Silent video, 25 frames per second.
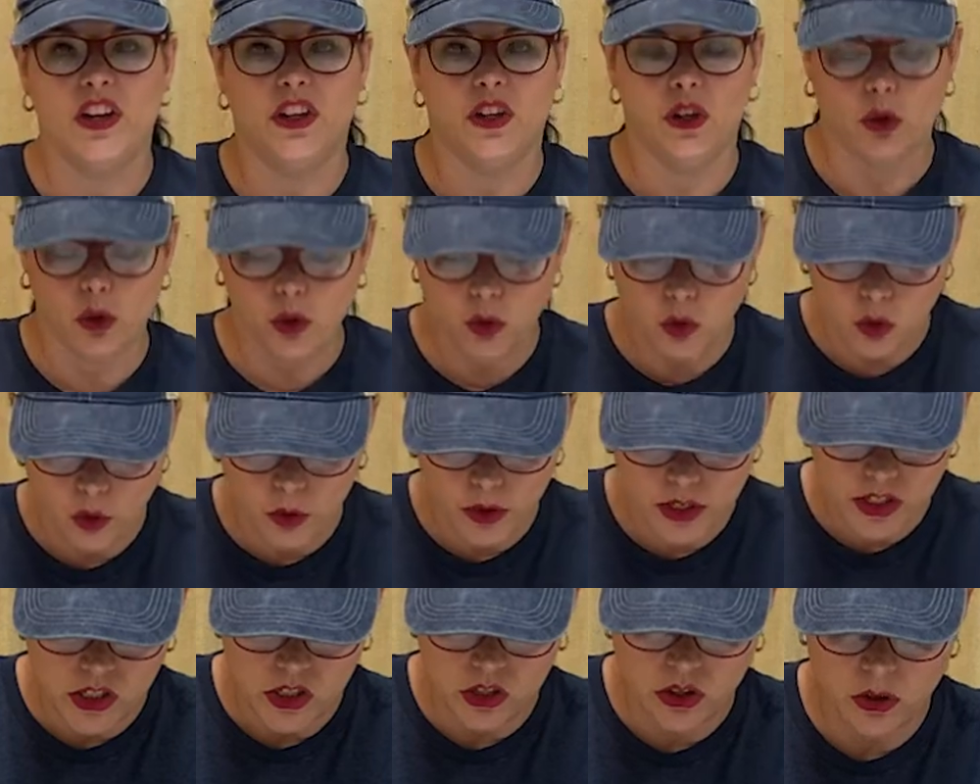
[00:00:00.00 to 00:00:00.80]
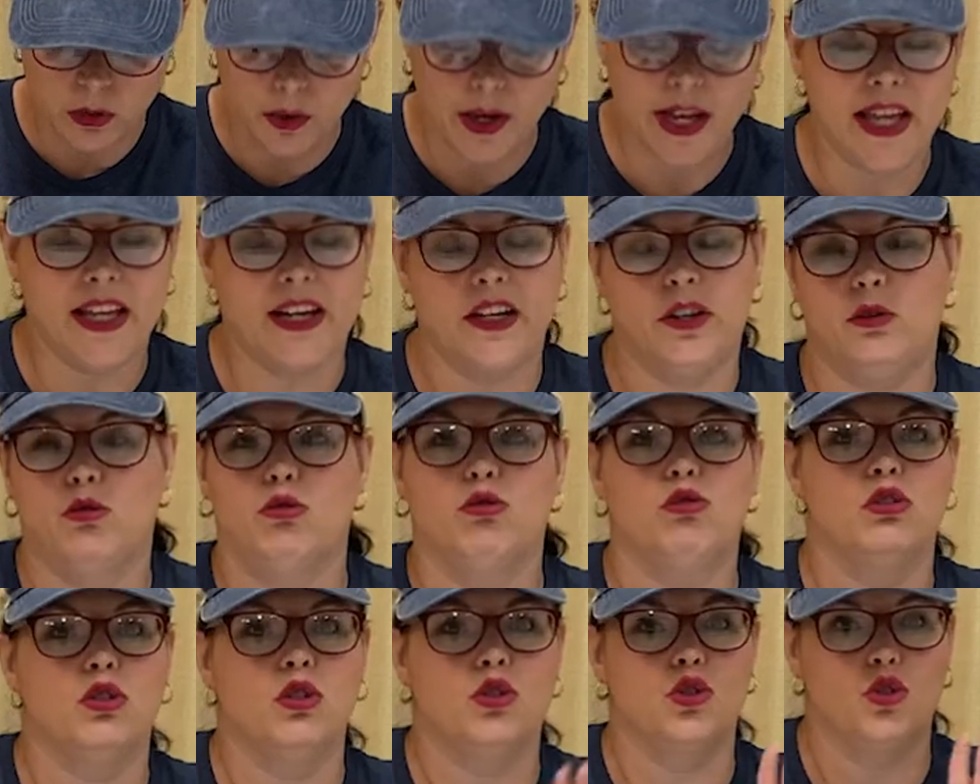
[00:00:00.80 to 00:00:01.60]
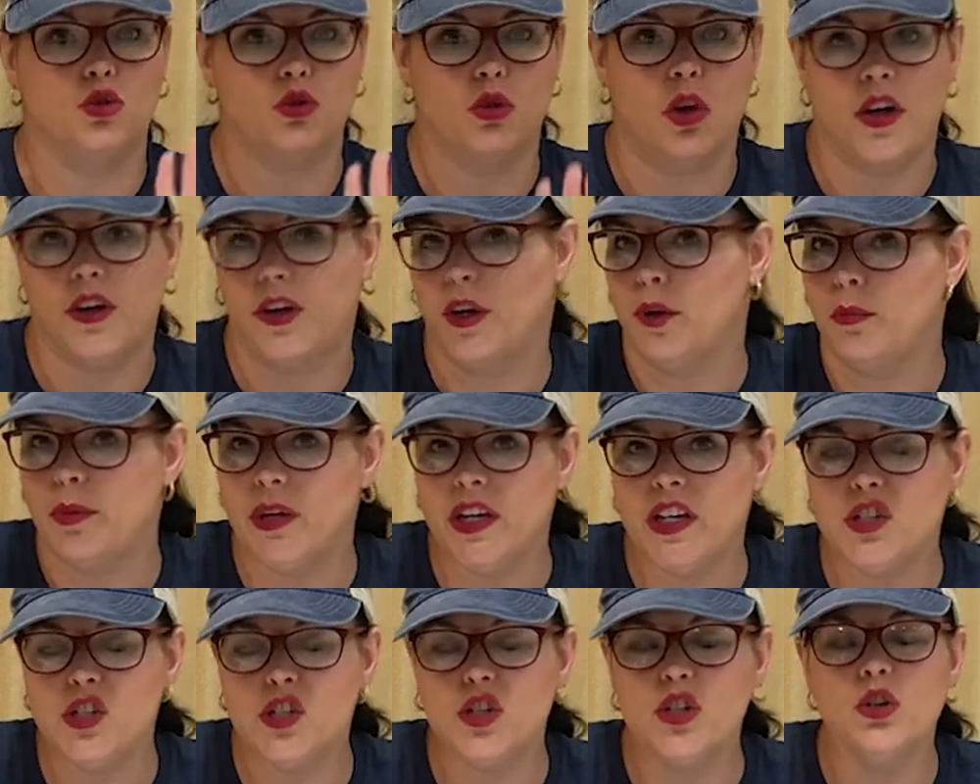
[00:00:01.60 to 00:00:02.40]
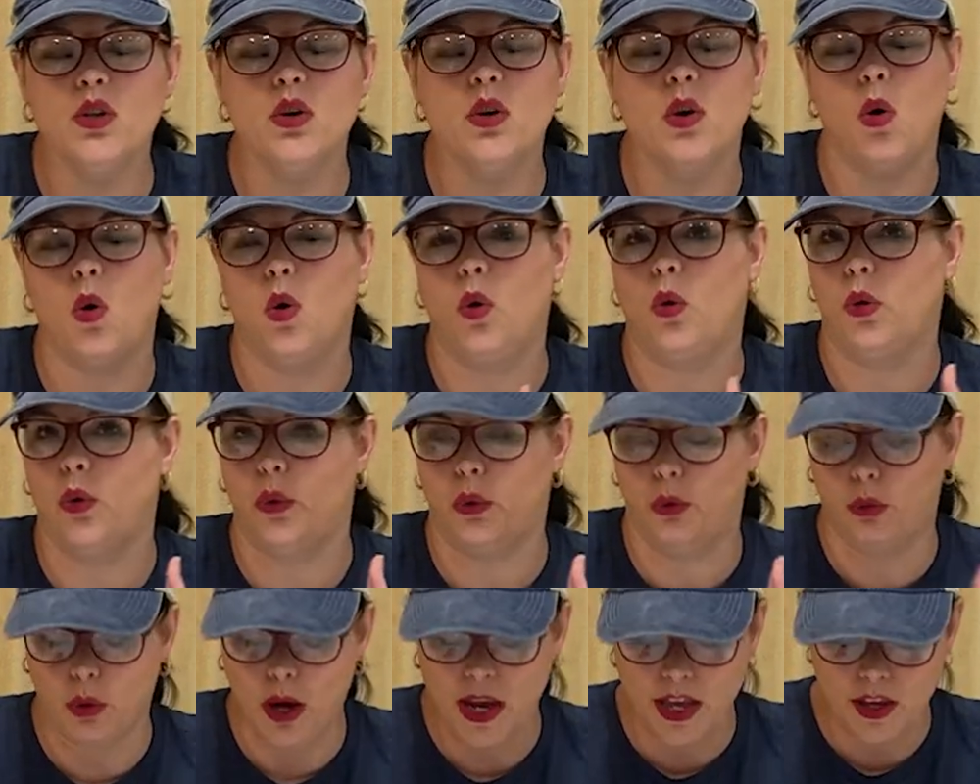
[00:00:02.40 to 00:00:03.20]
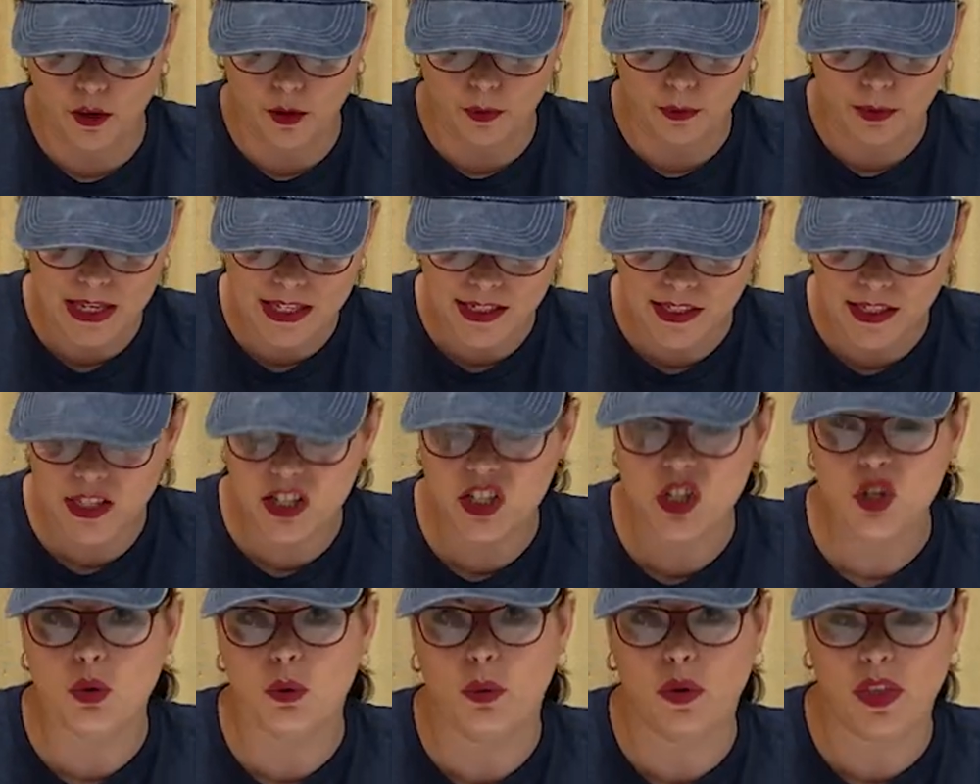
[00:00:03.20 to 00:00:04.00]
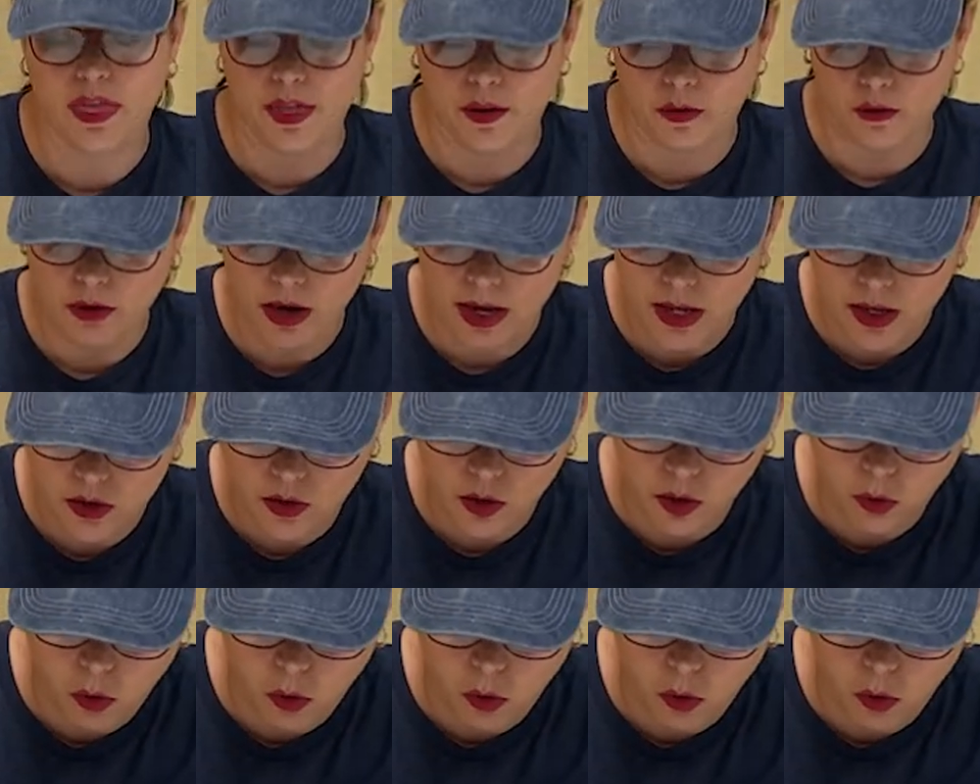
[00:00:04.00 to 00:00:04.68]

You're going to go ahead and draw your picture or write your message with the right